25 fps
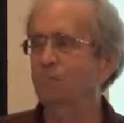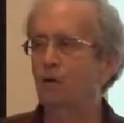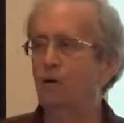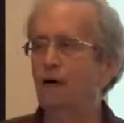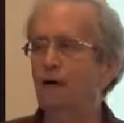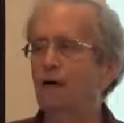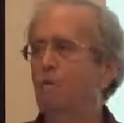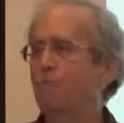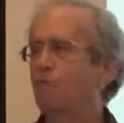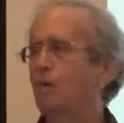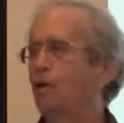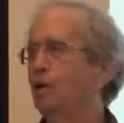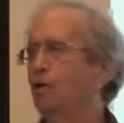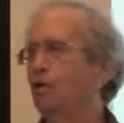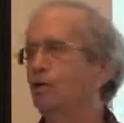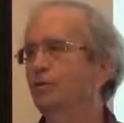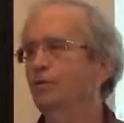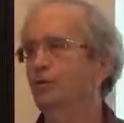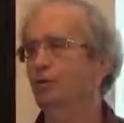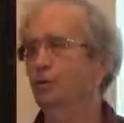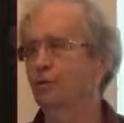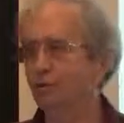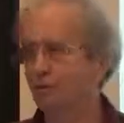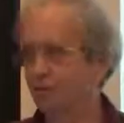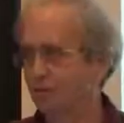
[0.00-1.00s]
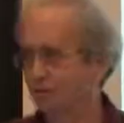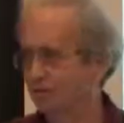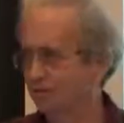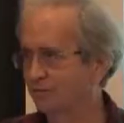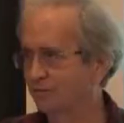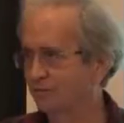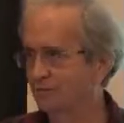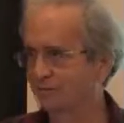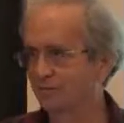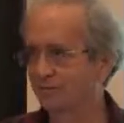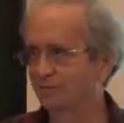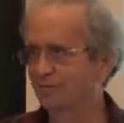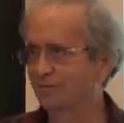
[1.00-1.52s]
500
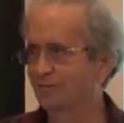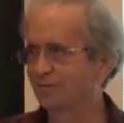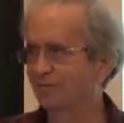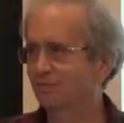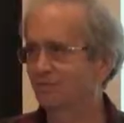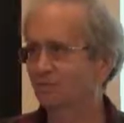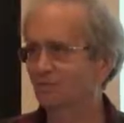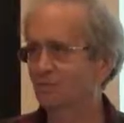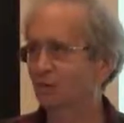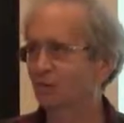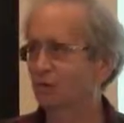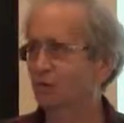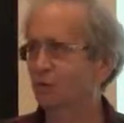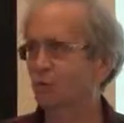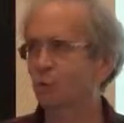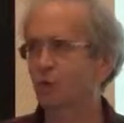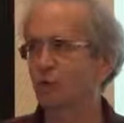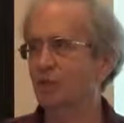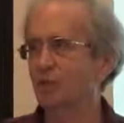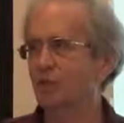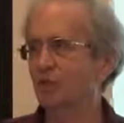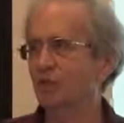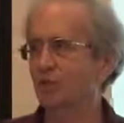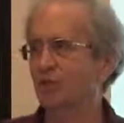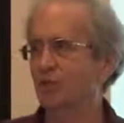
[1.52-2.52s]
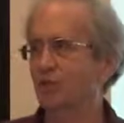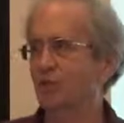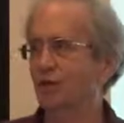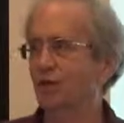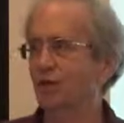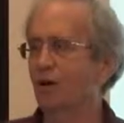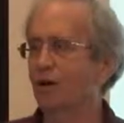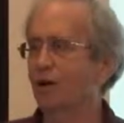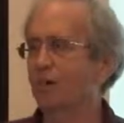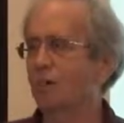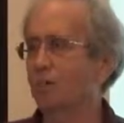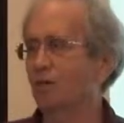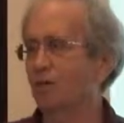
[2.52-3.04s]
switches and
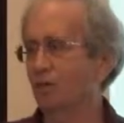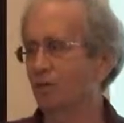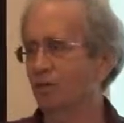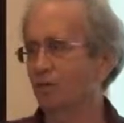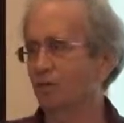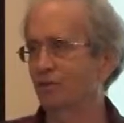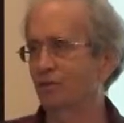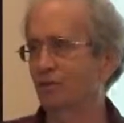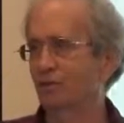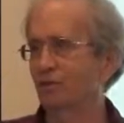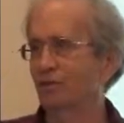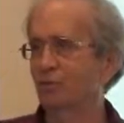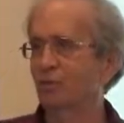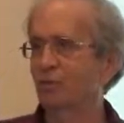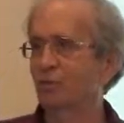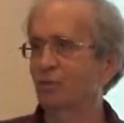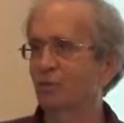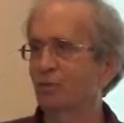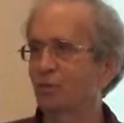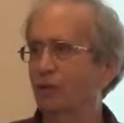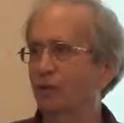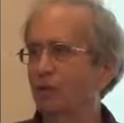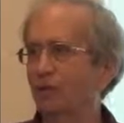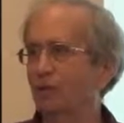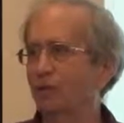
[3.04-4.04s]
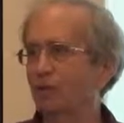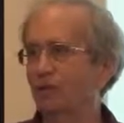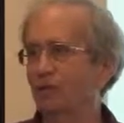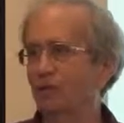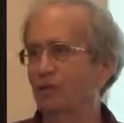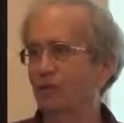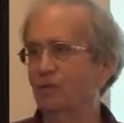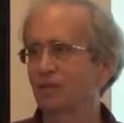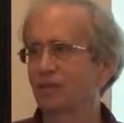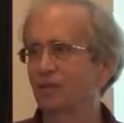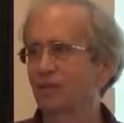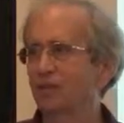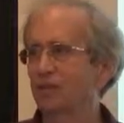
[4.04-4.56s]
options between
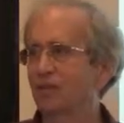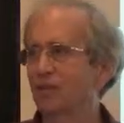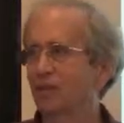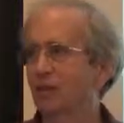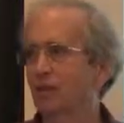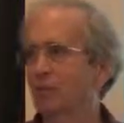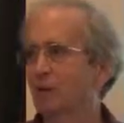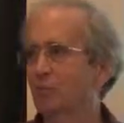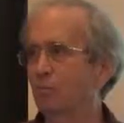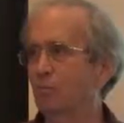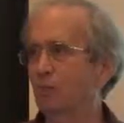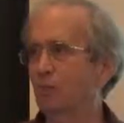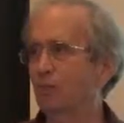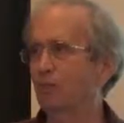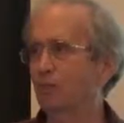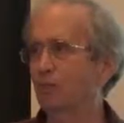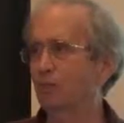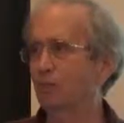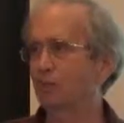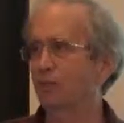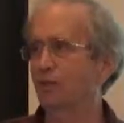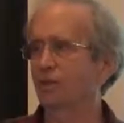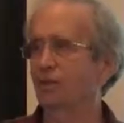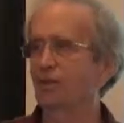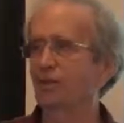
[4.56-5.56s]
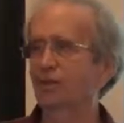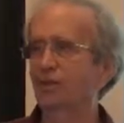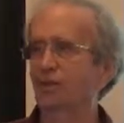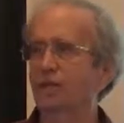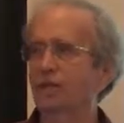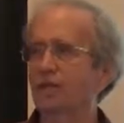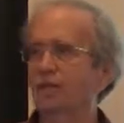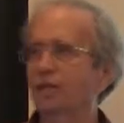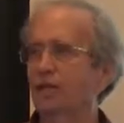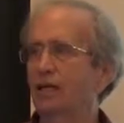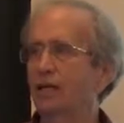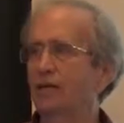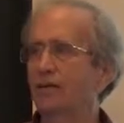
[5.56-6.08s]
the uh, compilation, the
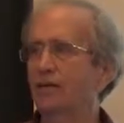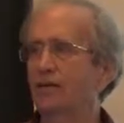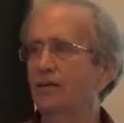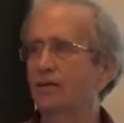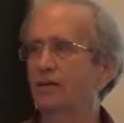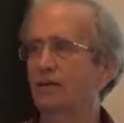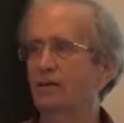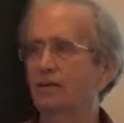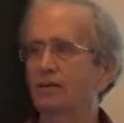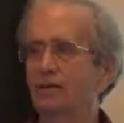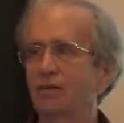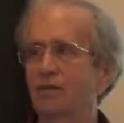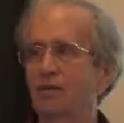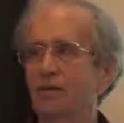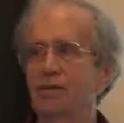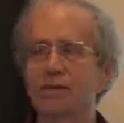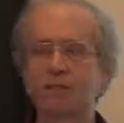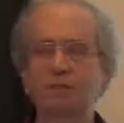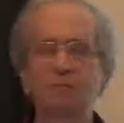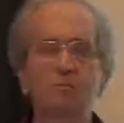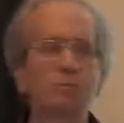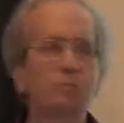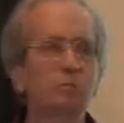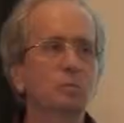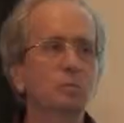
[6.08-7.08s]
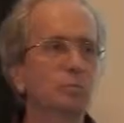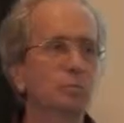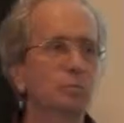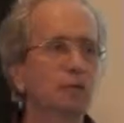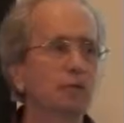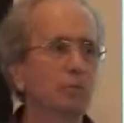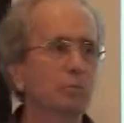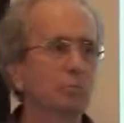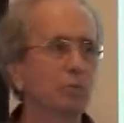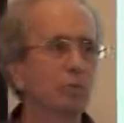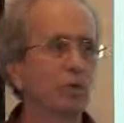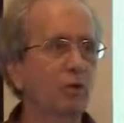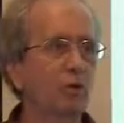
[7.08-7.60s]
linking, and uh, the
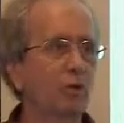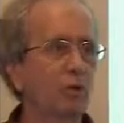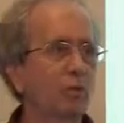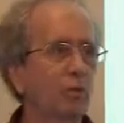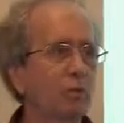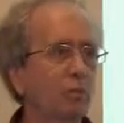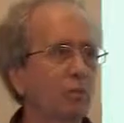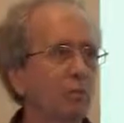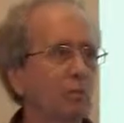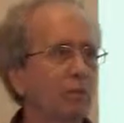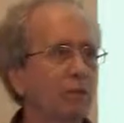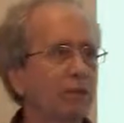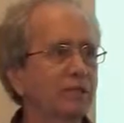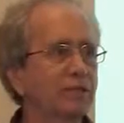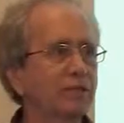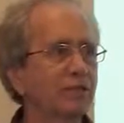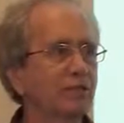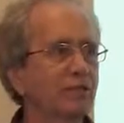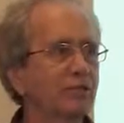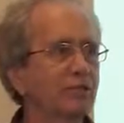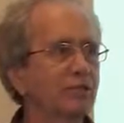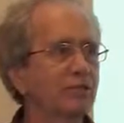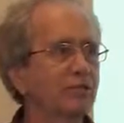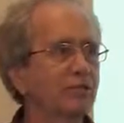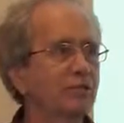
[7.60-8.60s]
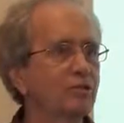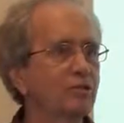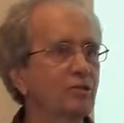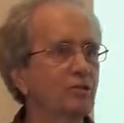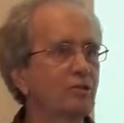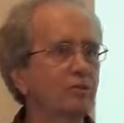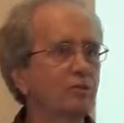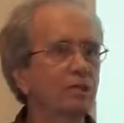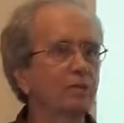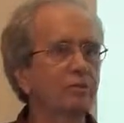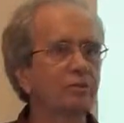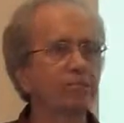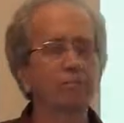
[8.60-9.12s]
programming process, and so
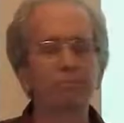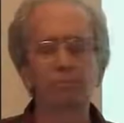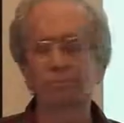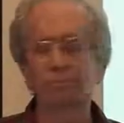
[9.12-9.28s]
on.